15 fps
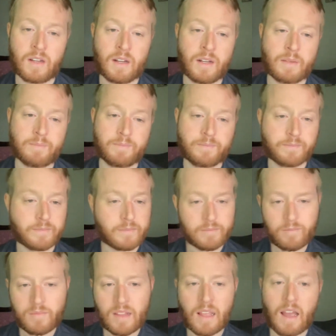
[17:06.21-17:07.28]

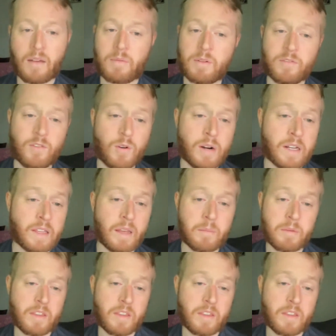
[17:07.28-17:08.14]
I've been avoiding them,